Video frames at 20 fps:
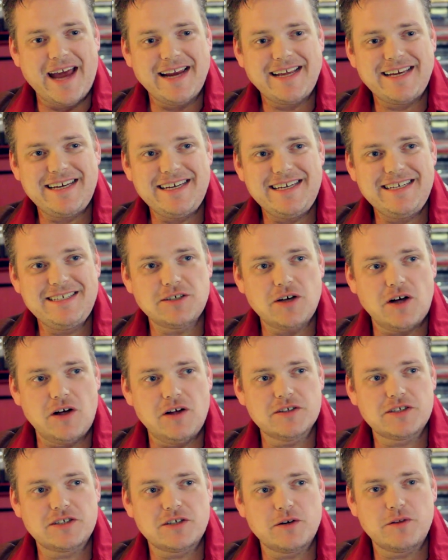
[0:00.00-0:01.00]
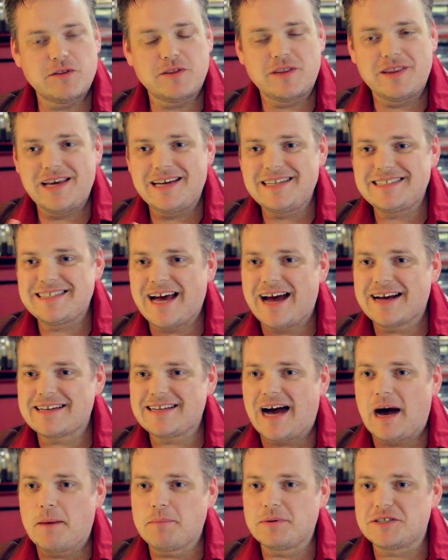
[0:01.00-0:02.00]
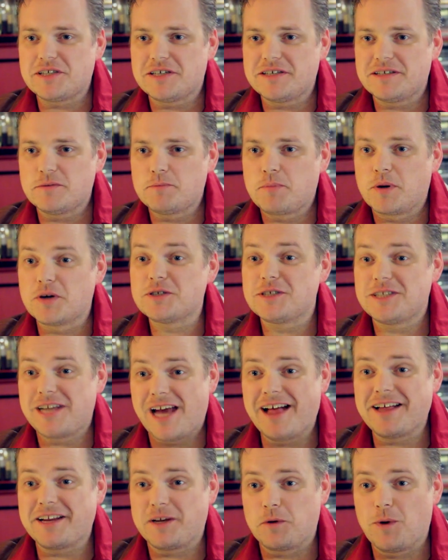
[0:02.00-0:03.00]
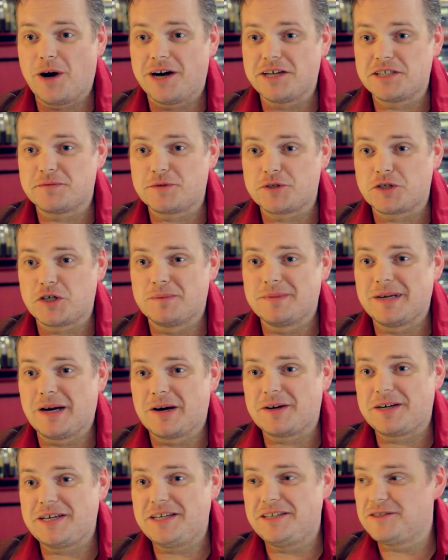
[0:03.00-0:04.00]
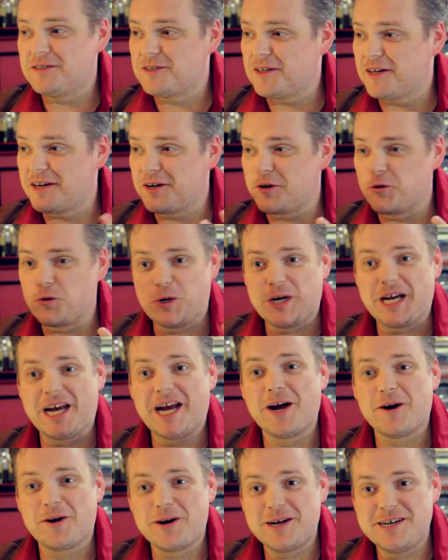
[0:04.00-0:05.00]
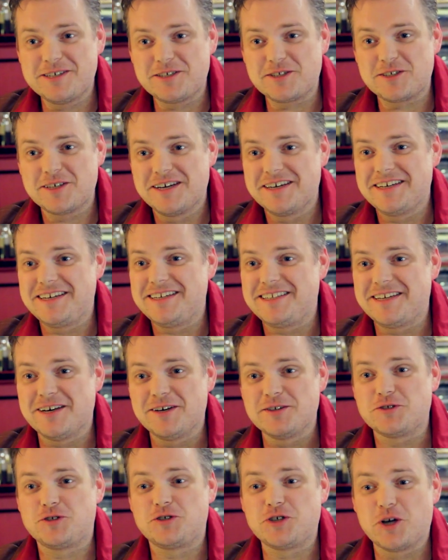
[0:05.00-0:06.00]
And he's also the exact opposite personality wise of a Terminator. He's like gregarious, he tells